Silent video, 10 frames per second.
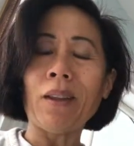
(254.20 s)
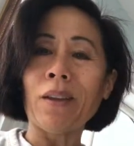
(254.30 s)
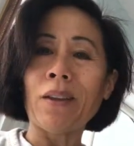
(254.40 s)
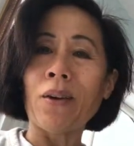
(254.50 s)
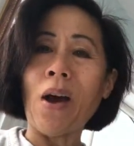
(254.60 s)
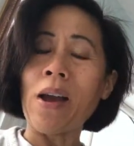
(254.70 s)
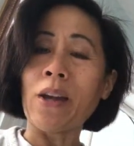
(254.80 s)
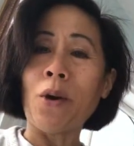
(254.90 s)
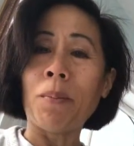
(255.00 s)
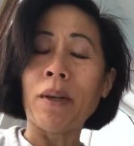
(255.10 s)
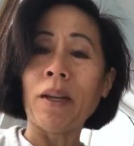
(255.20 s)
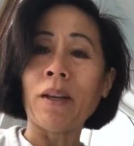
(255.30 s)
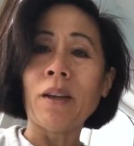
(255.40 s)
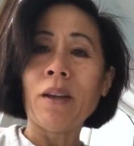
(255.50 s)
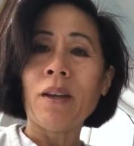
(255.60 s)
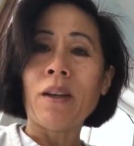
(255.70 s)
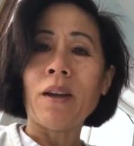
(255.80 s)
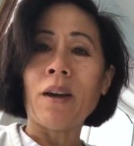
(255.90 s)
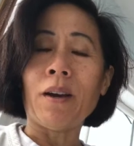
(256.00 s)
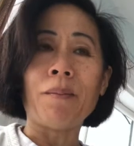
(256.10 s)
you know, eye-opening
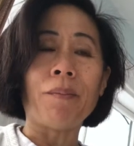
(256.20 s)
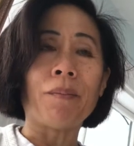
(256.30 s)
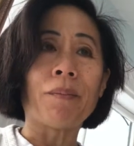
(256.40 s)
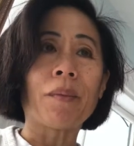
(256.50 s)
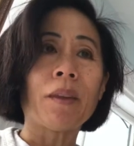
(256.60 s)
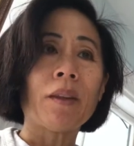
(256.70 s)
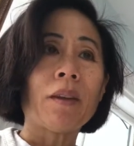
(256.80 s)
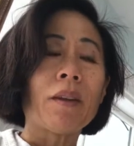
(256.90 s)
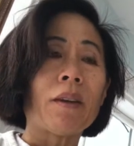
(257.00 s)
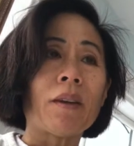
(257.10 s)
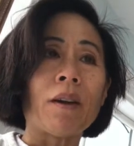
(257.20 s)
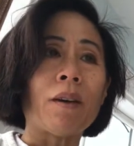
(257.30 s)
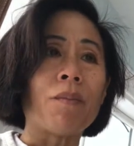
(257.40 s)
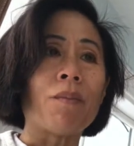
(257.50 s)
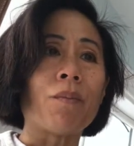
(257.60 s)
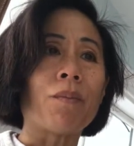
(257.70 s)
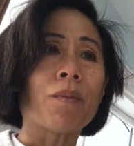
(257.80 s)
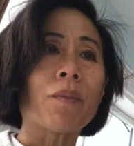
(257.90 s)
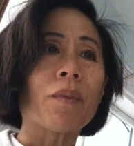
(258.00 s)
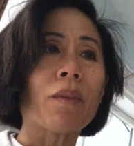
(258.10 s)
um, um,
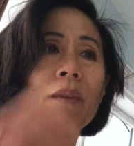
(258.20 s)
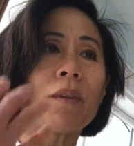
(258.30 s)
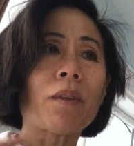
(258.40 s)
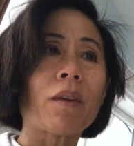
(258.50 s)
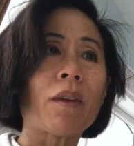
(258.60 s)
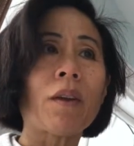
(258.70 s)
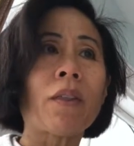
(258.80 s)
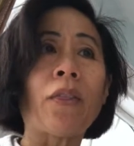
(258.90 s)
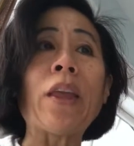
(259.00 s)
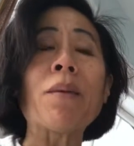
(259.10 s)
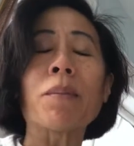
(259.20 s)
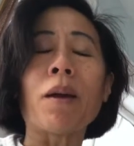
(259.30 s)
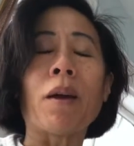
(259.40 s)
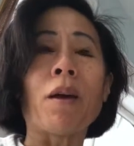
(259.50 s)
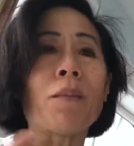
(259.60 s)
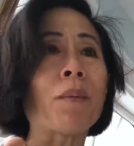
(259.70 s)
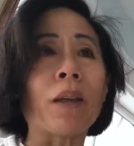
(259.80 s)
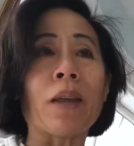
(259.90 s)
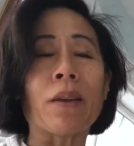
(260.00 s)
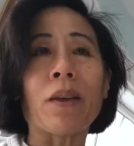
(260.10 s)
theme, uh,
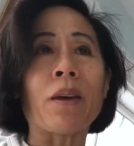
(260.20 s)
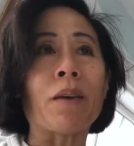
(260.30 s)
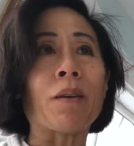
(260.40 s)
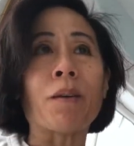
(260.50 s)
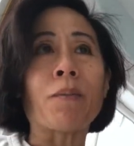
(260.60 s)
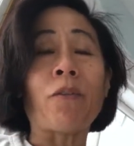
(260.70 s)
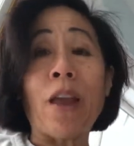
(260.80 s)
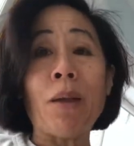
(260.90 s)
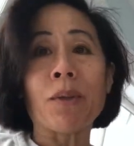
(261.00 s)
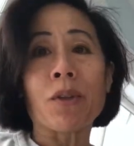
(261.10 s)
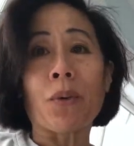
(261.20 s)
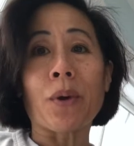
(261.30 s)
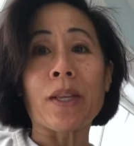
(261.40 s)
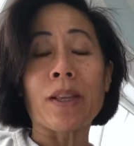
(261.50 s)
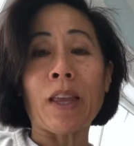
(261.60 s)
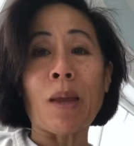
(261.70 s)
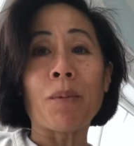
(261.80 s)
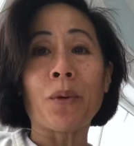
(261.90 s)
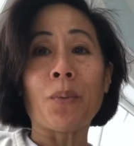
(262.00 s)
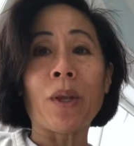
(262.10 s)
like uh, family stories, he's
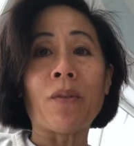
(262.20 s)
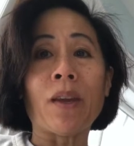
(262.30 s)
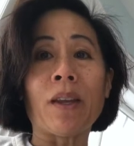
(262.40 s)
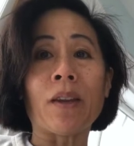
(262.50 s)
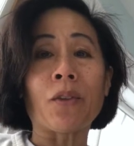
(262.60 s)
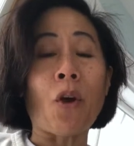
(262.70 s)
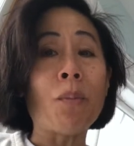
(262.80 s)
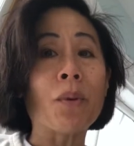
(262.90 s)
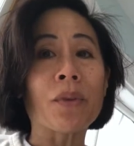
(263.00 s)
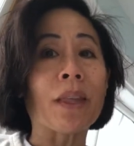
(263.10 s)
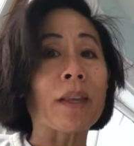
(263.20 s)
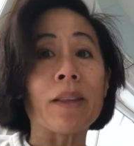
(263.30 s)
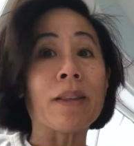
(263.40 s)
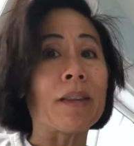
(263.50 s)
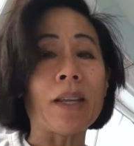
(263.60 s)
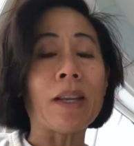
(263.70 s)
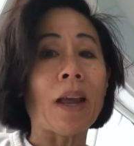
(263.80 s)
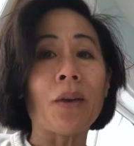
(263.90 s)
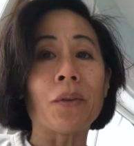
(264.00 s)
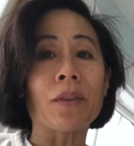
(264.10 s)
able to weave in is almost like these
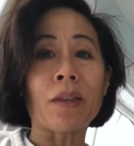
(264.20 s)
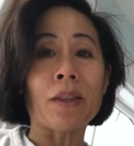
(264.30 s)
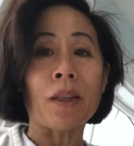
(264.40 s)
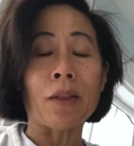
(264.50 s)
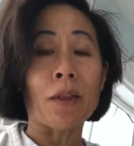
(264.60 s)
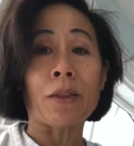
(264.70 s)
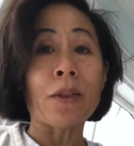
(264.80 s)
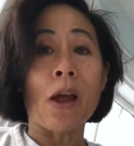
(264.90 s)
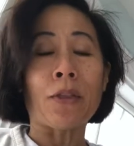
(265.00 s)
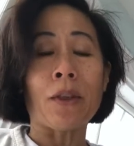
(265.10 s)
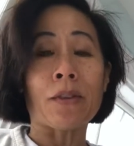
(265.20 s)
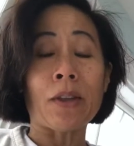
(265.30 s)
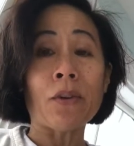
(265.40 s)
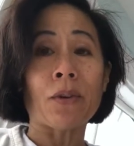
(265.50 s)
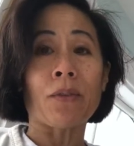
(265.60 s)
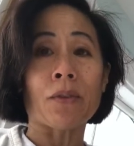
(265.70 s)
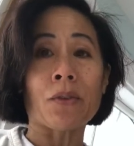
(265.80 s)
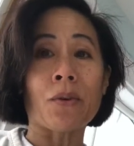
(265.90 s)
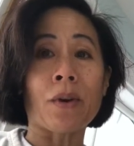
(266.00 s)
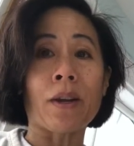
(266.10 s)
details. It's it's not the center of the
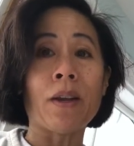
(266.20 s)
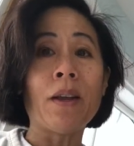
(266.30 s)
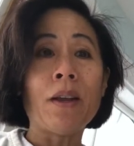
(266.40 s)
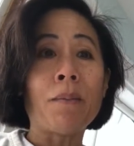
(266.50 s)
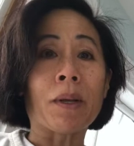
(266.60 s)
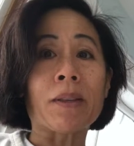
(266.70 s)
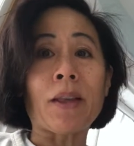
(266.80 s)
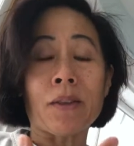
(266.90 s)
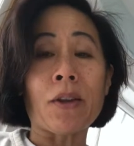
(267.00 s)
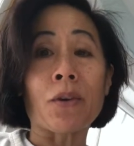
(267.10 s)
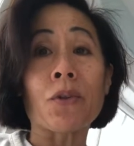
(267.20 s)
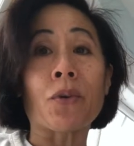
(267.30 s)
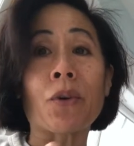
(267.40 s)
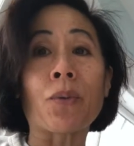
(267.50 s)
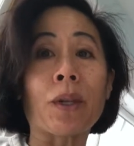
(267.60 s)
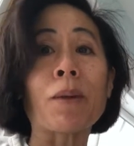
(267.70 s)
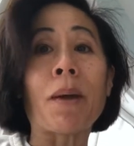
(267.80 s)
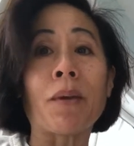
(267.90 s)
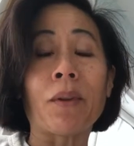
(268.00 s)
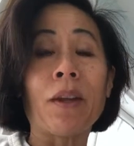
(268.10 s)
story because that center story is really
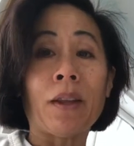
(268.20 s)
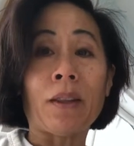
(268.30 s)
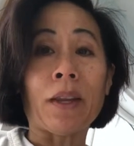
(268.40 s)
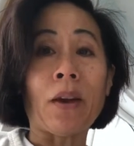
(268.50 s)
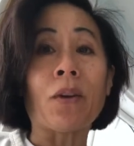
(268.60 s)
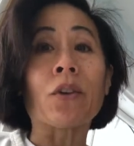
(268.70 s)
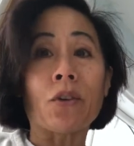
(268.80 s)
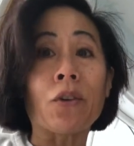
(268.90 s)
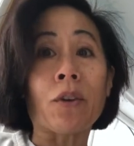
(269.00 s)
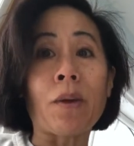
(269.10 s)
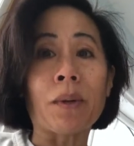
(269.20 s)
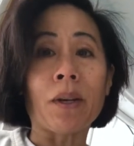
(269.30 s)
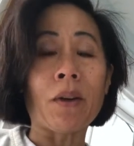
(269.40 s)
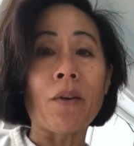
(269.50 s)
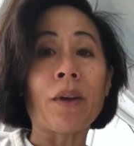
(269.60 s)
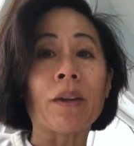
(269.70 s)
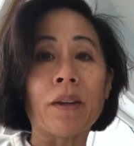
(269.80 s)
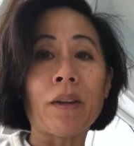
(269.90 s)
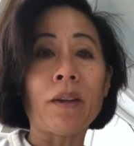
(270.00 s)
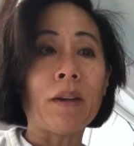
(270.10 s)
about the characters are coming and going,
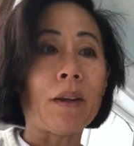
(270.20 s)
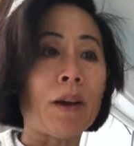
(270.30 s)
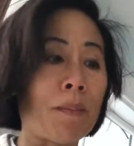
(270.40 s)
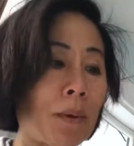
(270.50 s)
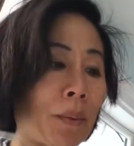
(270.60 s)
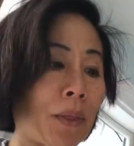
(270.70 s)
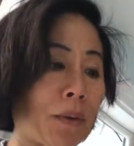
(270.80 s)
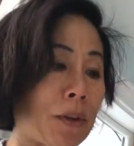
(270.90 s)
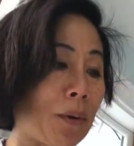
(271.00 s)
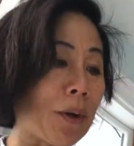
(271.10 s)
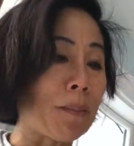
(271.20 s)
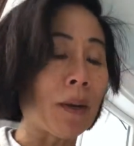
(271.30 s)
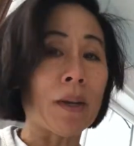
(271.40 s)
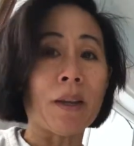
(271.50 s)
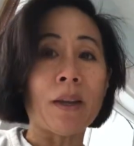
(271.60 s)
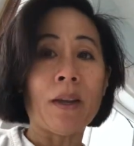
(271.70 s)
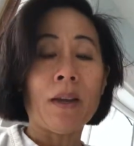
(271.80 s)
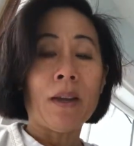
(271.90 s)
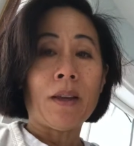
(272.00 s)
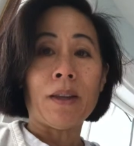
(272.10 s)
um, and what they're doing. But he
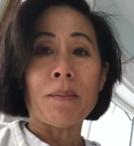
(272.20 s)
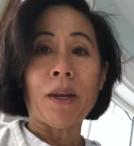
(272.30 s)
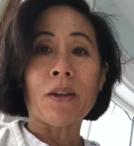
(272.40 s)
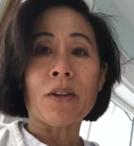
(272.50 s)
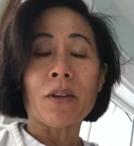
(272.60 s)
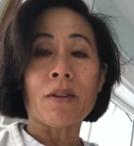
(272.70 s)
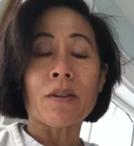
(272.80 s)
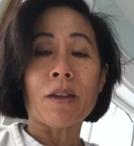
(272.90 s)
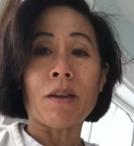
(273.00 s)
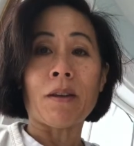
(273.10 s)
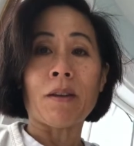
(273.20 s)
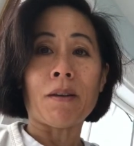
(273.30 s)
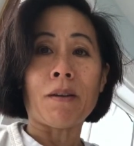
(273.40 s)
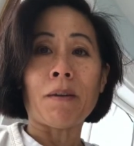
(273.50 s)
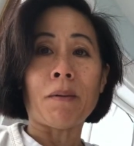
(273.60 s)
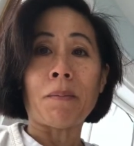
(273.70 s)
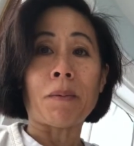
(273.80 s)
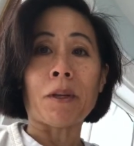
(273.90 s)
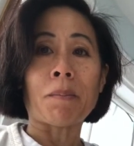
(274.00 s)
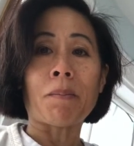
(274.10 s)
he manages to
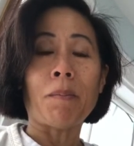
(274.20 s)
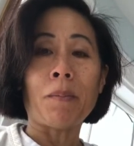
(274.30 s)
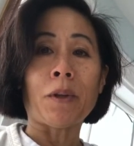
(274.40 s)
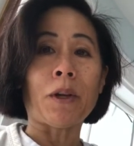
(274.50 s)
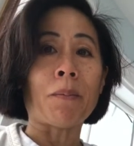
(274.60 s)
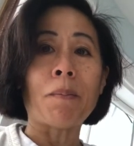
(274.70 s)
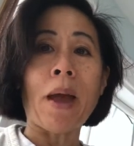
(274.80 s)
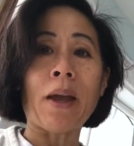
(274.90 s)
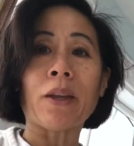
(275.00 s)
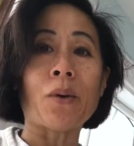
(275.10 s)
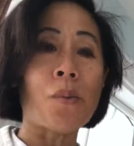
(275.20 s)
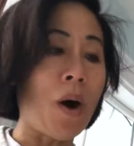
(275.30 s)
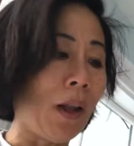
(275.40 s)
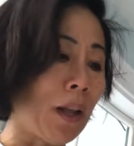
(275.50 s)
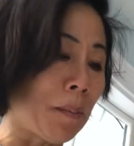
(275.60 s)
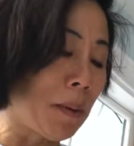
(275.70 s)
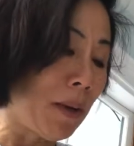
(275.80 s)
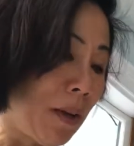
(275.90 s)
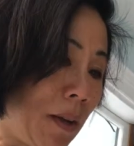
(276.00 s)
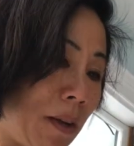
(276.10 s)
just you know pack in a wallop,
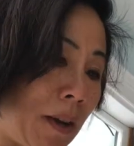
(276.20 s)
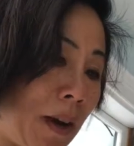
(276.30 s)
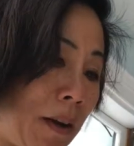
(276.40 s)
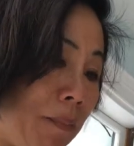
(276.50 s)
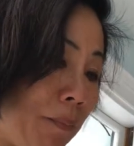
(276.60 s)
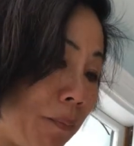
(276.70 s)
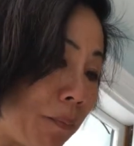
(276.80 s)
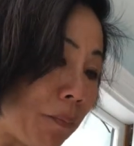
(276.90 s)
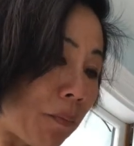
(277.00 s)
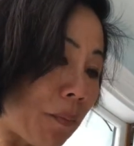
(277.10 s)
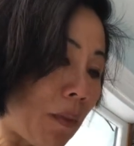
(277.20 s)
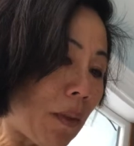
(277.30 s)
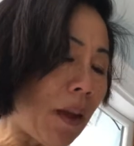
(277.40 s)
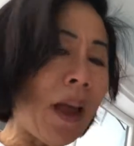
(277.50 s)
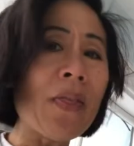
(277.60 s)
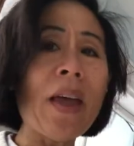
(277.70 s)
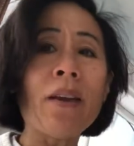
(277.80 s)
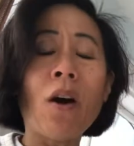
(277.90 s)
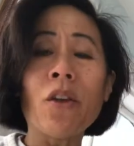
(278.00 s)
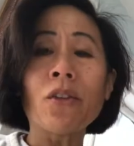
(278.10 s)
um, and
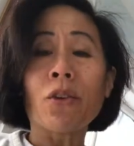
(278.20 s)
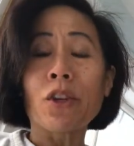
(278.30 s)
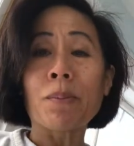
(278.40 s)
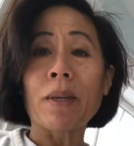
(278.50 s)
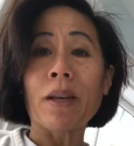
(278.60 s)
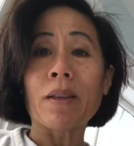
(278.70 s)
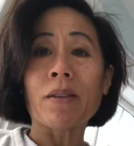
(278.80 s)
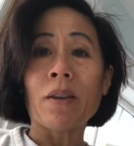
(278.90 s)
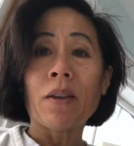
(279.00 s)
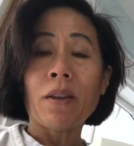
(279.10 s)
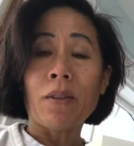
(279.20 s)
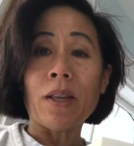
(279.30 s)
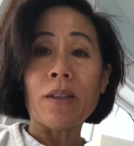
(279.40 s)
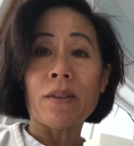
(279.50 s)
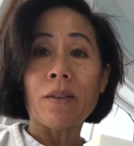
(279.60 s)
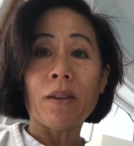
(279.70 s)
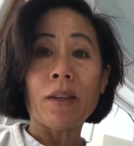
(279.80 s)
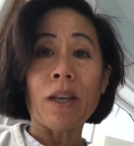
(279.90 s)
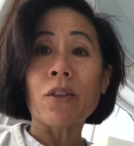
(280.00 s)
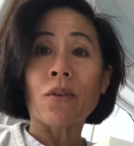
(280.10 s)
then also just because these
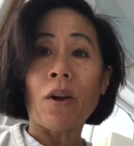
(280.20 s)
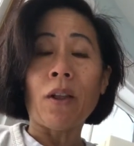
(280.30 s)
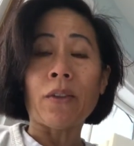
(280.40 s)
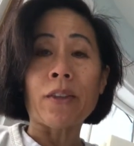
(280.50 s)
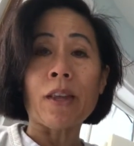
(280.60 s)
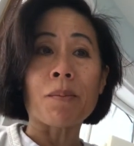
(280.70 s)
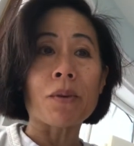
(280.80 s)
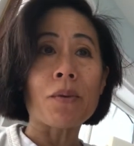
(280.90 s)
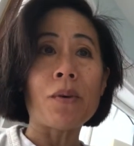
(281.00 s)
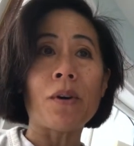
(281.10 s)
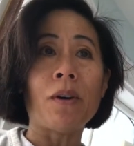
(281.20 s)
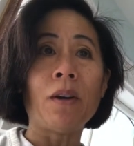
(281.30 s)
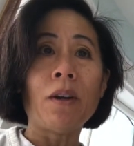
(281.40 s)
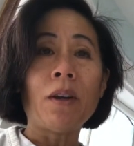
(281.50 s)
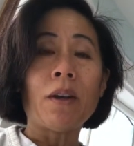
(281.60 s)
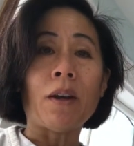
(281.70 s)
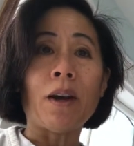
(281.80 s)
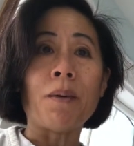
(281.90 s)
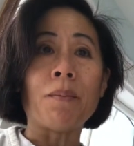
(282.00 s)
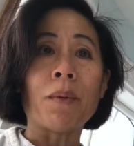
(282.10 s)
kids are all at the same school,
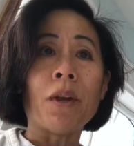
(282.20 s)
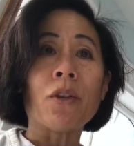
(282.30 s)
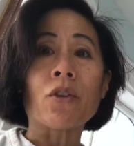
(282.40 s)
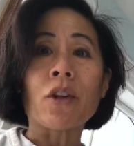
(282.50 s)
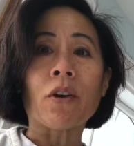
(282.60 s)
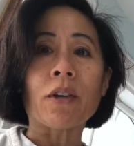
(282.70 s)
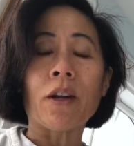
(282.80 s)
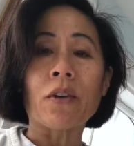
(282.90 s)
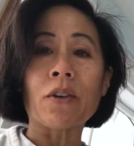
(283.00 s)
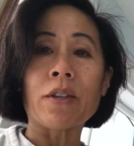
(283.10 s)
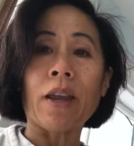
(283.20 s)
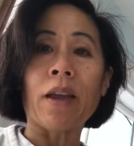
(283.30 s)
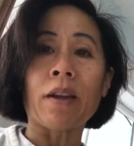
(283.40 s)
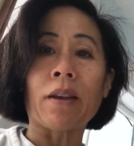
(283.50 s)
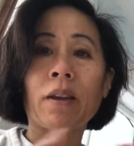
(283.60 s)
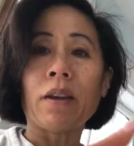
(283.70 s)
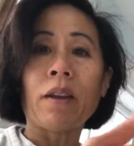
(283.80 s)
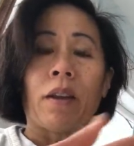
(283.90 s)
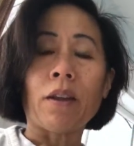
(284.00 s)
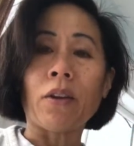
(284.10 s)
um, you start to understand,
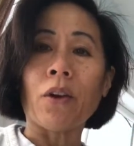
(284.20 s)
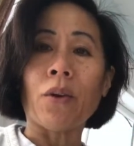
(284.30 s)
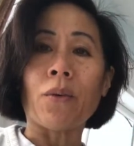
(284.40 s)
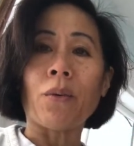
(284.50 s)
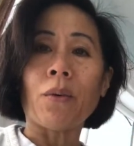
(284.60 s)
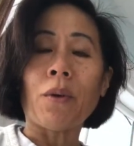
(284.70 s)
you know,